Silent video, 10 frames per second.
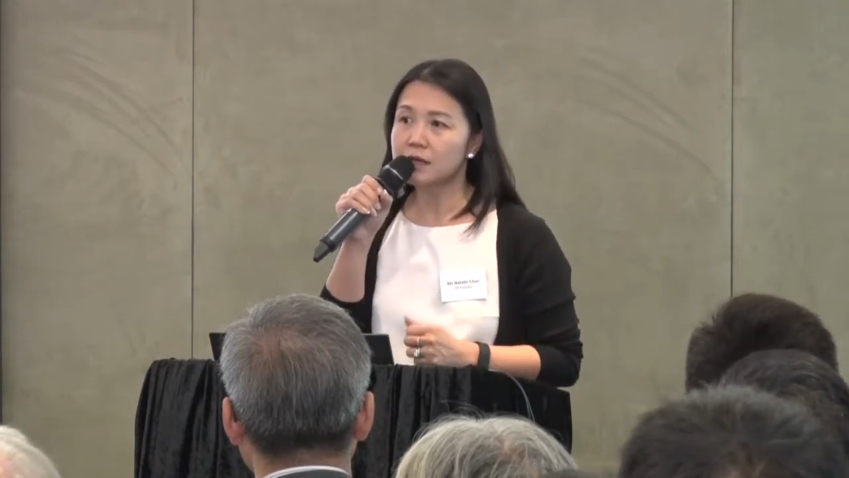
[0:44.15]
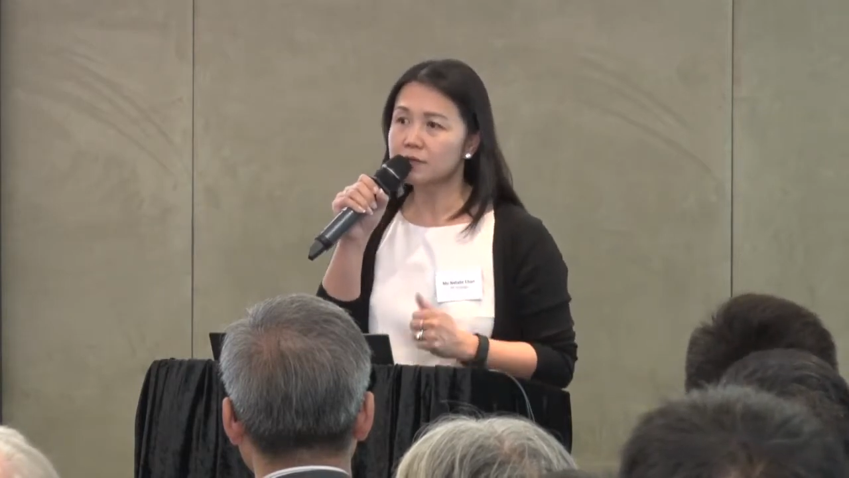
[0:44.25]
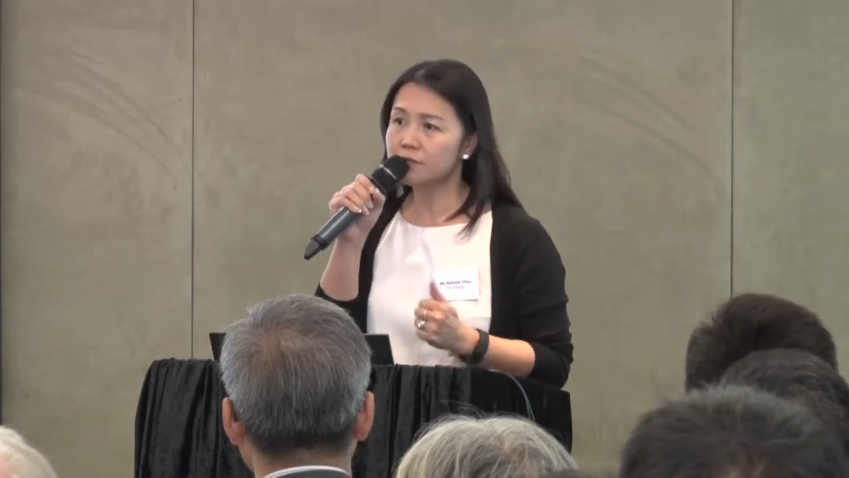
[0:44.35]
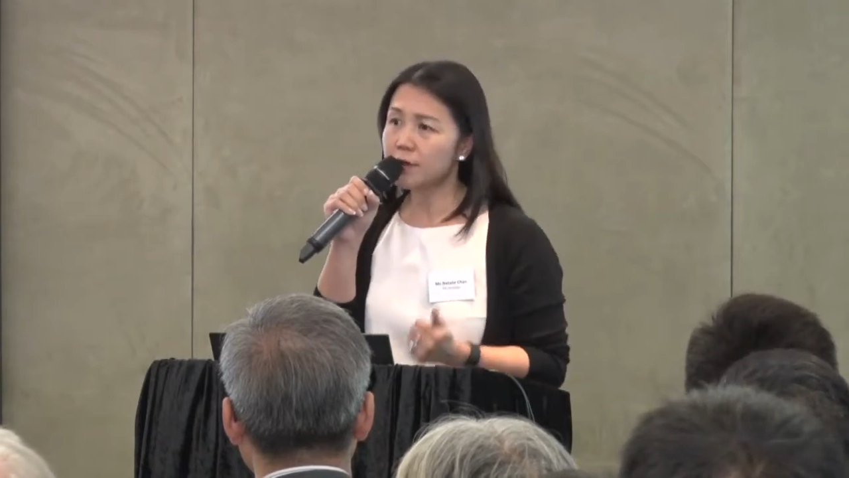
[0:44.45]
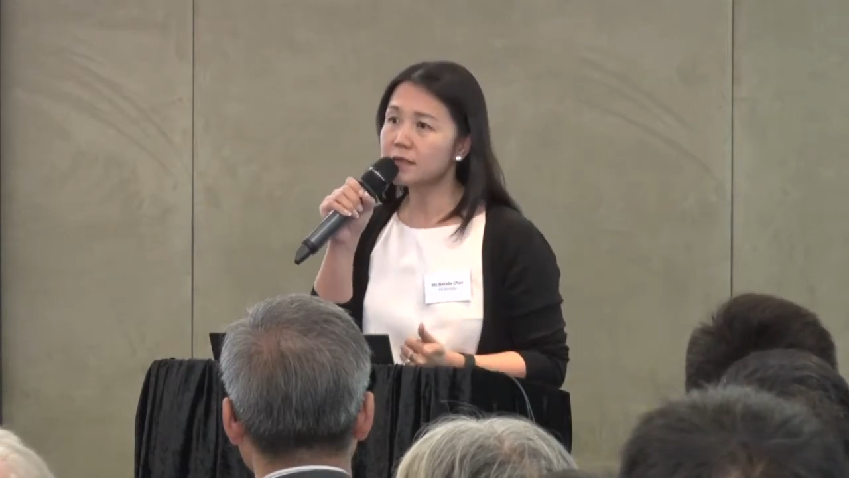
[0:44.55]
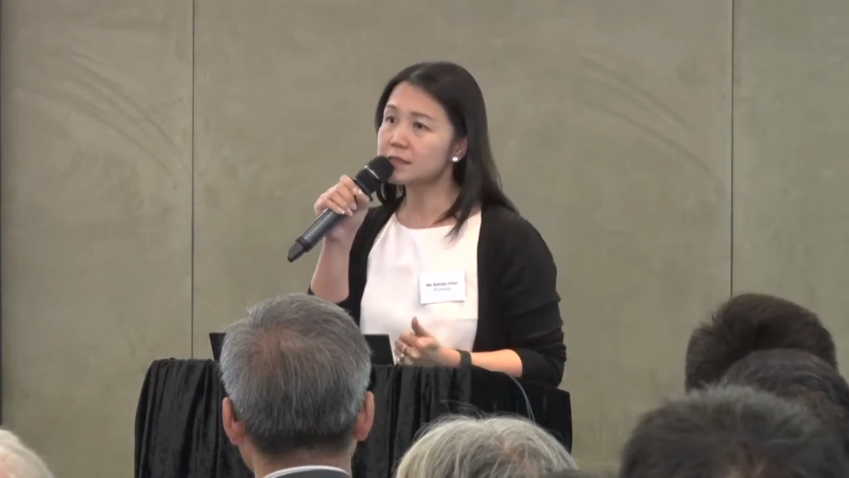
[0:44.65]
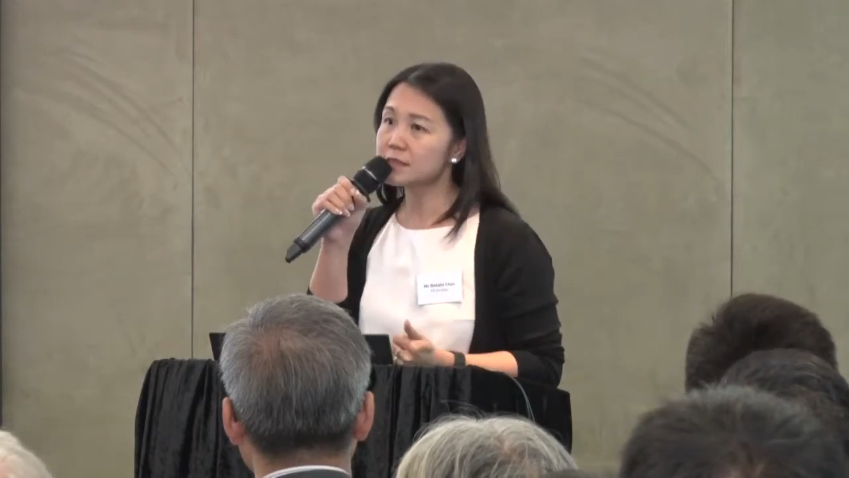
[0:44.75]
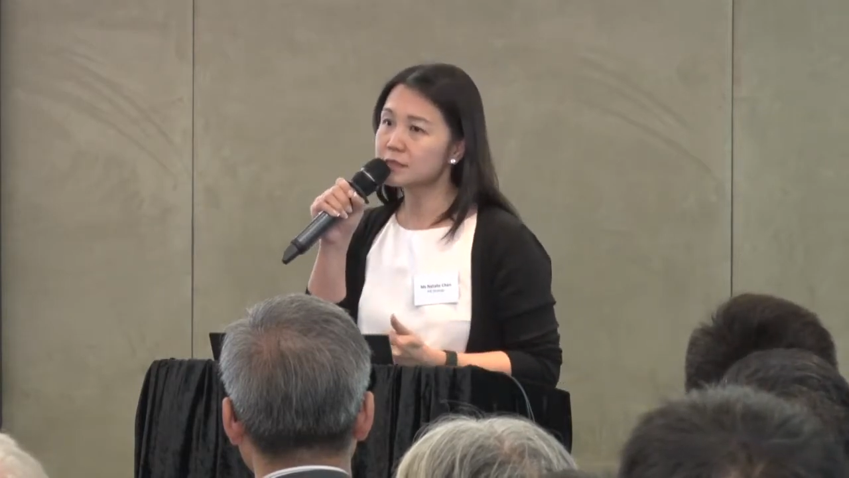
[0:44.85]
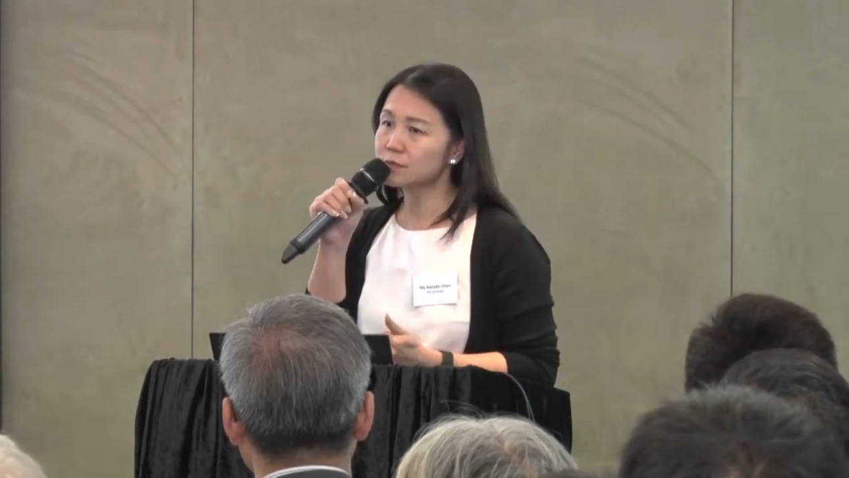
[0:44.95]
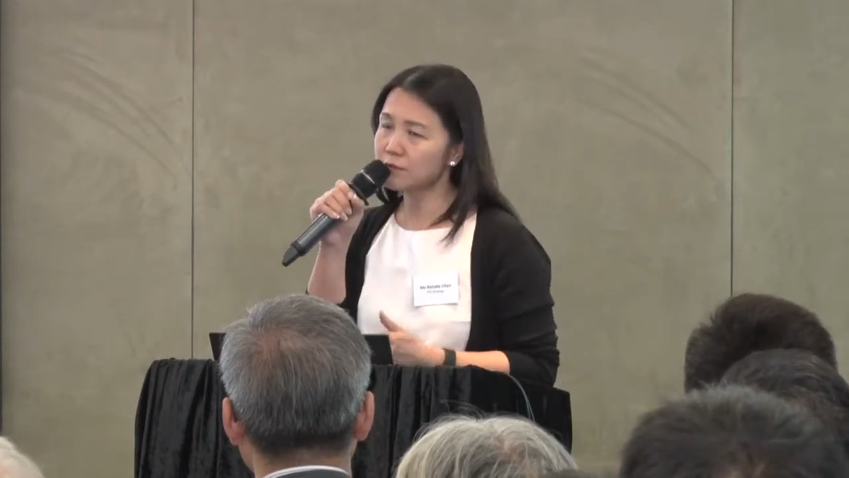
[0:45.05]
The first
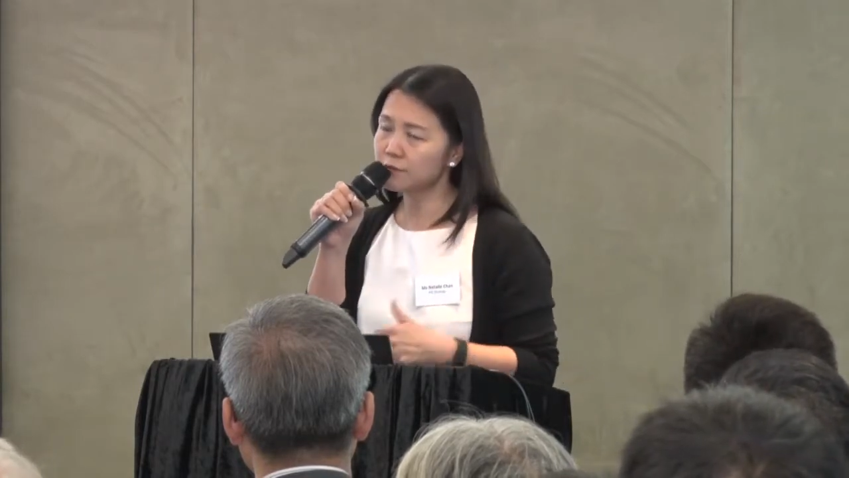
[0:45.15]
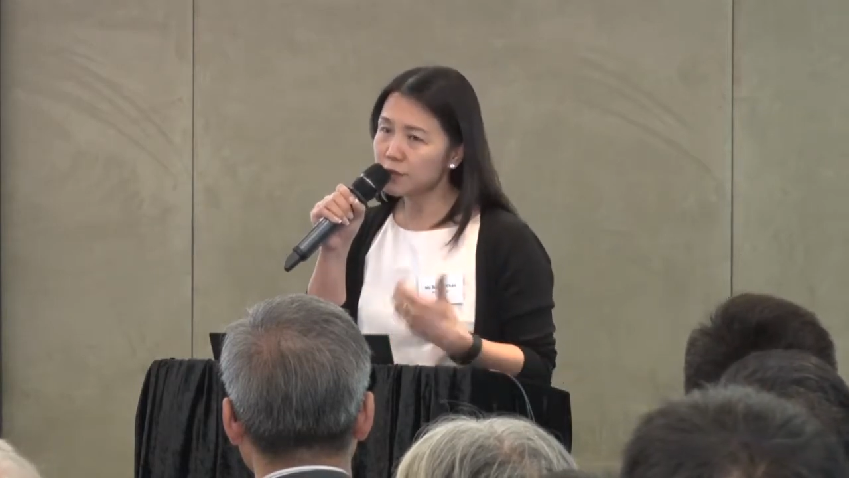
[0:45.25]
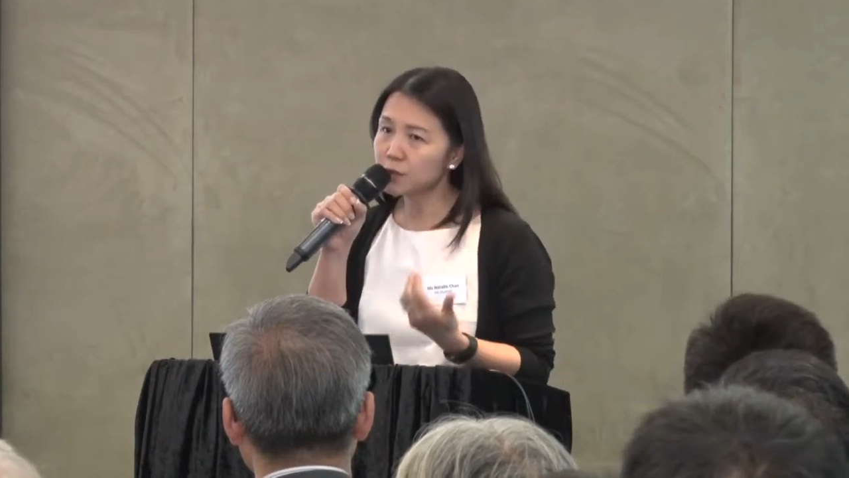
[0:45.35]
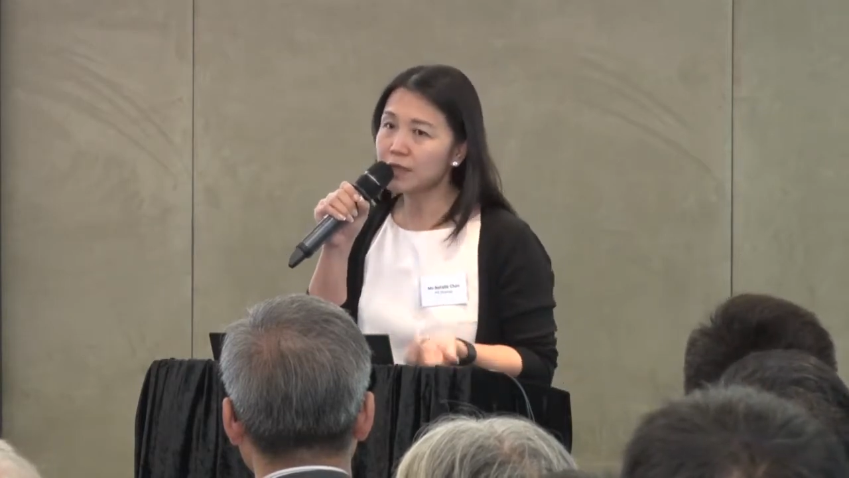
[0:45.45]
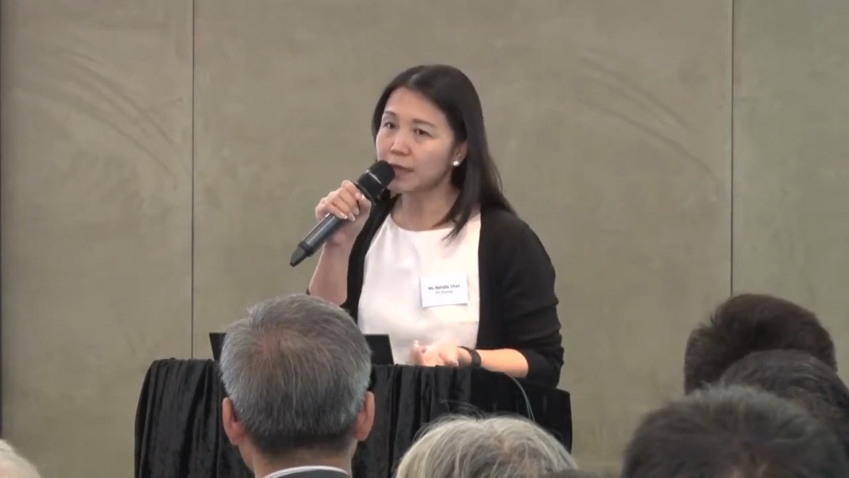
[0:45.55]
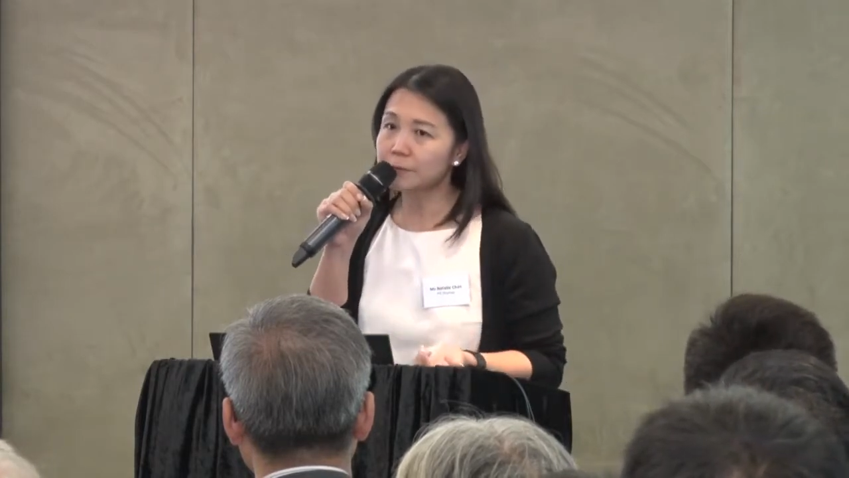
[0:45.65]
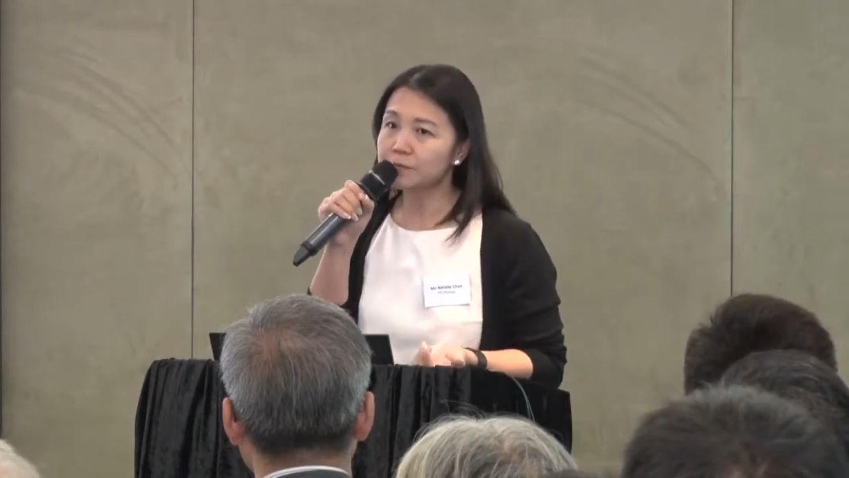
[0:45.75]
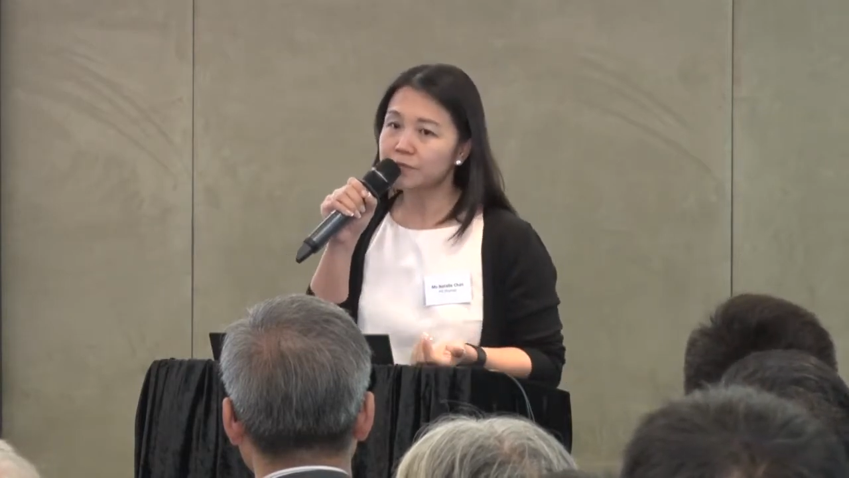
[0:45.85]
is we feel that